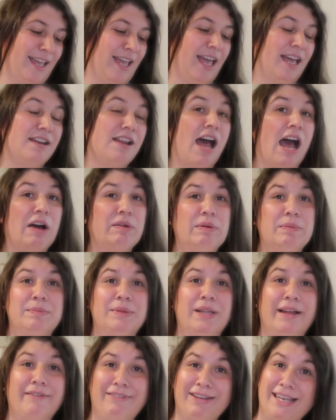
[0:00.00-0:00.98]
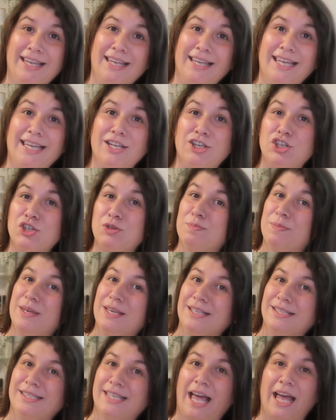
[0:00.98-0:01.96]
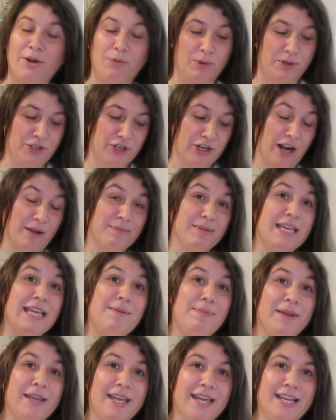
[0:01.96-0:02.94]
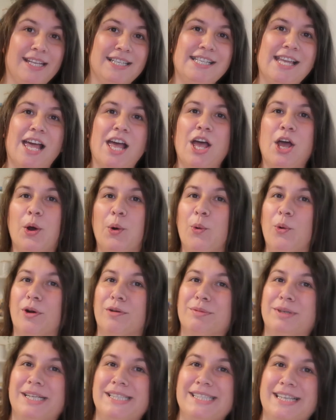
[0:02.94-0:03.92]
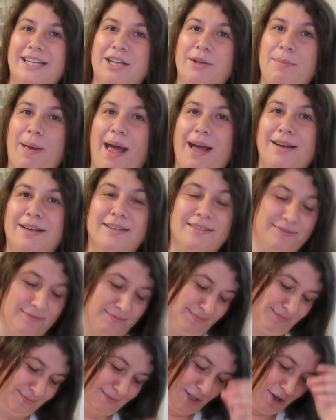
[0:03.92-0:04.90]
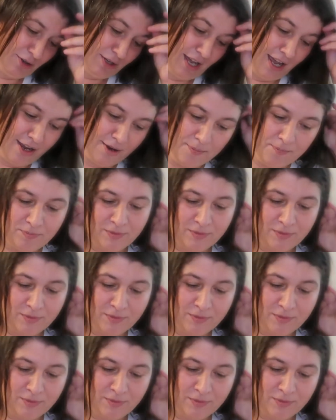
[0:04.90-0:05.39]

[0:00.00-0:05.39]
and how I'm loving each piece, and whether I'm keeping it or I'm going to send it back. Okay?